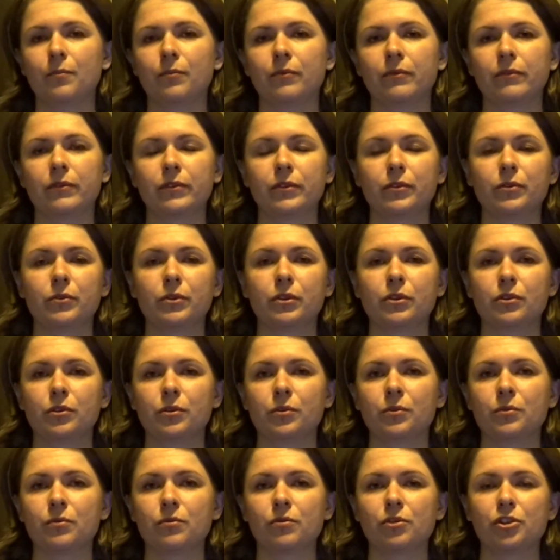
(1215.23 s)
to his
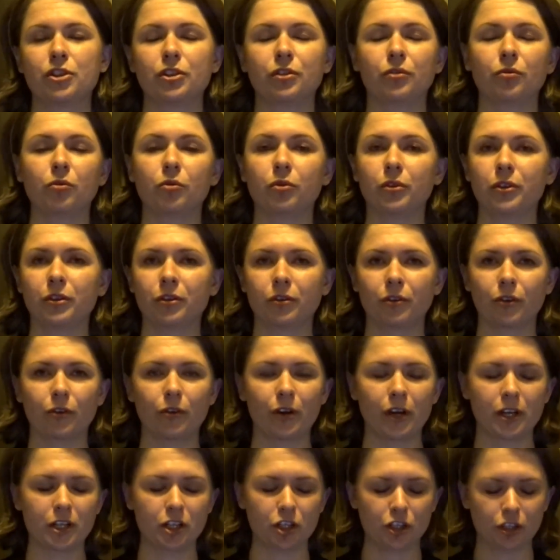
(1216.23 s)
own children or
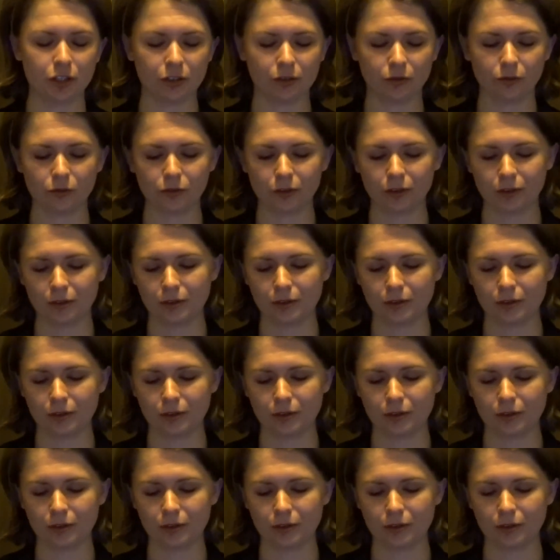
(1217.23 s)
grandchildren.